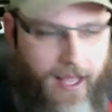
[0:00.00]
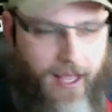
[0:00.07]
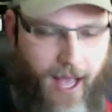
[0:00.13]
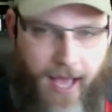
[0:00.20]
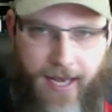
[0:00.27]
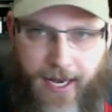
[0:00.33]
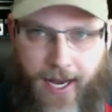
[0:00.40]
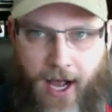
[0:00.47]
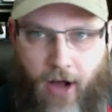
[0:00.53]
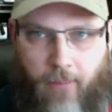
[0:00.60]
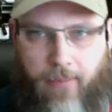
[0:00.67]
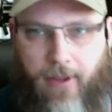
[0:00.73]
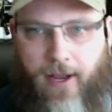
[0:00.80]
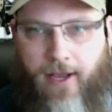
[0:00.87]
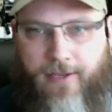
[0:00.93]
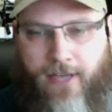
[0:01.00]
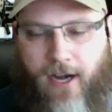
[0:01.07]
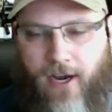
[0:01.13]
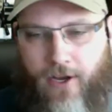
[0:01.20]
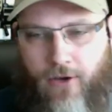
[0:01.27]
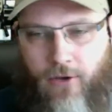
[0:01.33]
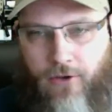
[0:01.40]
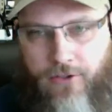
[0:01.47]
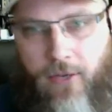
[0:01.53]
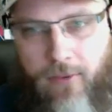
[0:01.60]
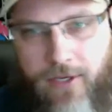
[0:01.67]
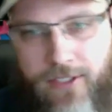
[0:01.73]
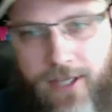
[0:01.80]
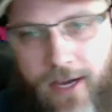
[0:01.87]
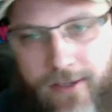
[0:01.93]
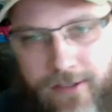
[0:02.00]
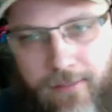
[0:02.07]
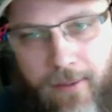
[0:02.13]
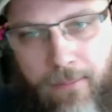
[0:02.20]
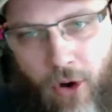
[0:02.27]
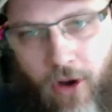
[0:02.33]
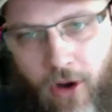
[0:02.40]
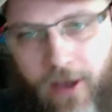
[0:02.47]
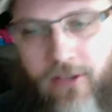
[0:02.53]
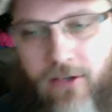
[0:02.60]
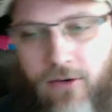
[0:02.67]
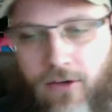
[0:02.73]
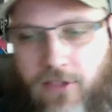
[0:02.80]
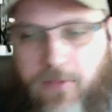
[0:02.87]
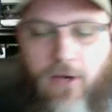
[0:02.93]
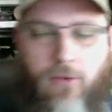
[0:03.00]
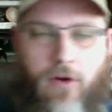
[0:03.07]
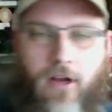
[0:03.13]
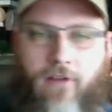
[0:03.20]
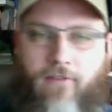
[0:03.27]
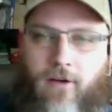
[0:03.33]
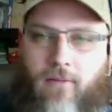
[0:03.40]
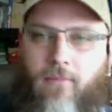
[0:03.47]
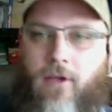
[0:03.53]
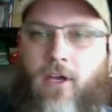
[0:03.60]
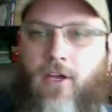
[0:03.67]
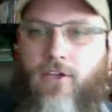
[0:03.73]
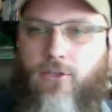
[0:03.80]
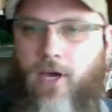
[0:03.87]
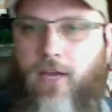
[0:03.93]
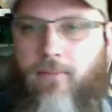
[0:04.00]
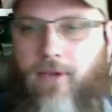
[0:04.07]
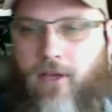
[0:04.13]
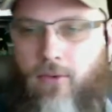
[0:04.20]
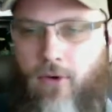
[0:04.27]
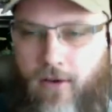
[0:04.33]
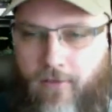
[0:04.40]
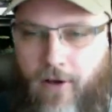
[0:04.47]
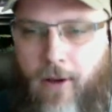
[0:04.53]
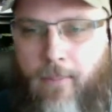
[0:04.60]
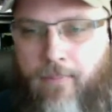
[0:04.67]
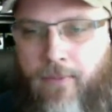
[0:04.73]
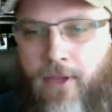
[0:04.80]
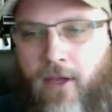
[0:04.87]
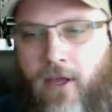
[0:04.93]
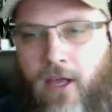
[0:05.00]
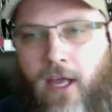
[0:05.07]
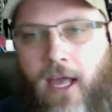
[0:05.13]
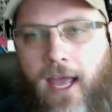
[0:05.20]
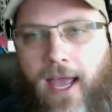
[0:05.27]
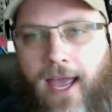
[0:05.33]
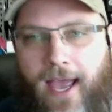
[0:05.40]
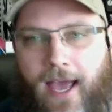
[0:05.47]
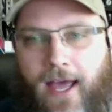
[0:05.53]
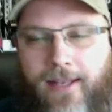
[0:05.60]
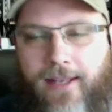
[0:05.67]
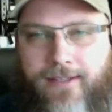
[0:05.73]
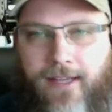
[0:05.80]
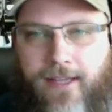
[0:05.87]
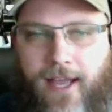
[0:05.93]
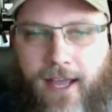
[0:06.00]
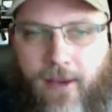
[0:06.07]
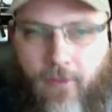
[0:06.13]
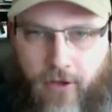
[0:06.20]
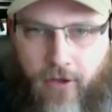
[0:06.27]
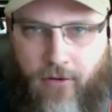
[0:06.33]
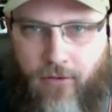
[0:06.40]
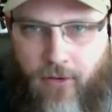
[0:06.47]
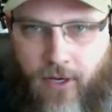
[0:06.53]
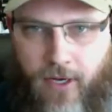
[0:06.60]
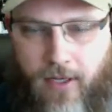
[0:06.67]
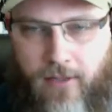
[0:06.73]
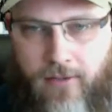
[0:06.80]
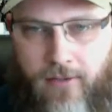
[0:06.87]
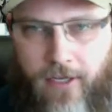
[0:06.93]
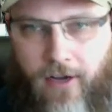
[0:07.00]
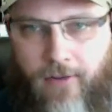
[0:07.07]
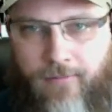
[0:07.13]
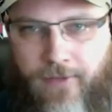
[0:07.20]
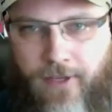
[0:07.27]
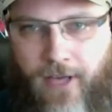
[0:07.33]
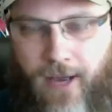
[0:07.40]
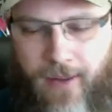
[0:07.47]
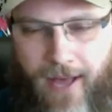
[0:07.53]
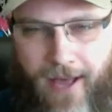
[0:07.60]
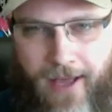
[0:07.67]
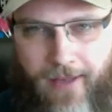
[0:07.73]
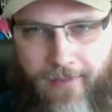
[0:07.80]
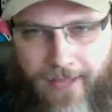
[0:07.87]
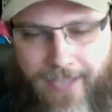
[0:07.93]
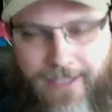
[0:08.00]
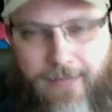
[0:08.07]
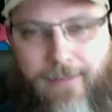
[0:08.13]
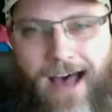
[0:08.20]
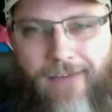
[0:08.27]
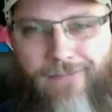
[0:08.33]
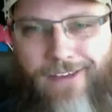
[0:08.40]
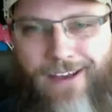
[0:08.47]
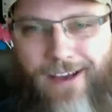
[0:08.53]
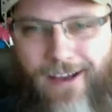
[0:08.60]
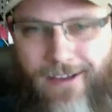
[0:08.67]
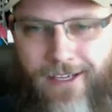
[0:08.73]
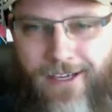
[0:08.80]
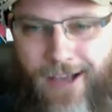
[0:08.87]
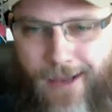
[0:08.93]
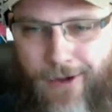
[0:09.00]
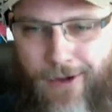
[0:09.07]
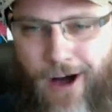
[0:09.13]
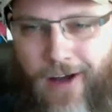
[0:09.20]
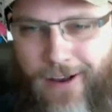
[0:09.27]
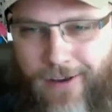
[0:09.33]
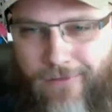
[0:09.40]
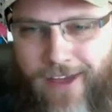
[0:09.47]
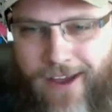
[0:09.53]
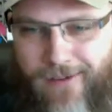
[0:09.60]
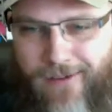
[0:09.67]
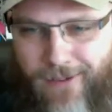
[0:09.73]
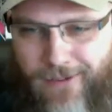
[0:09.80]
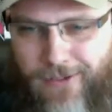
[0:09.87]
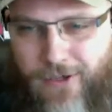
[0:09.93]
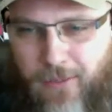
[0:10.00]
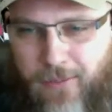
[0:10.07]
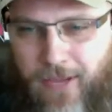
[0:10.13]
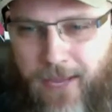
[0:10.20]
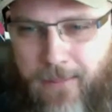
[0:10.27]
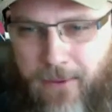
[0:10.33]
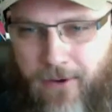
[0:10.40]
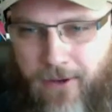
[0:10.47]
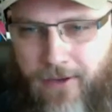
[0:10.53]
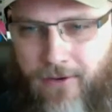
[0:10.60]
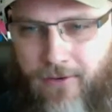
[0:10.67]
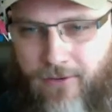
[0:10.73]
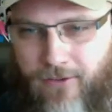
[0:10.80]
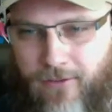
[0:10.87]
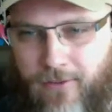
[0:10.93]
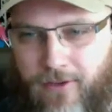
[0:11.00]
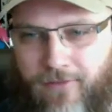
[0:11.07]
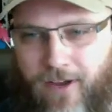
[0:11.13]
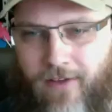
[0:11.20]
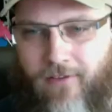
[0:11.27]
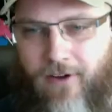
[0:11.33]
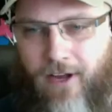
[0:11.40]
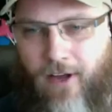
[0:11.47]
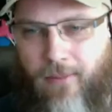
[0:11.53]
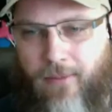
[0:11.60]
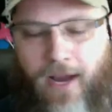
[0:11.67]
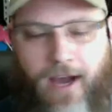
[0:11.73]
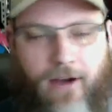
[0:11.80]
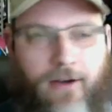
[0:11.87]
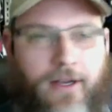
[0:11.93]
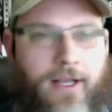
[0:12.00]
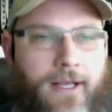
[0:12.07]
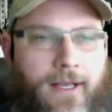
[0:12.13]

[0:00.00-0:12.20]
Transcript: I need help. And I said, all right, cool. So I reached out to my boys, Chris being one of them, Dwayne being one of them, and said, hey, will you, like the mafia, I'm calling in a favor. This is good people. Can you do me a favor and help her out?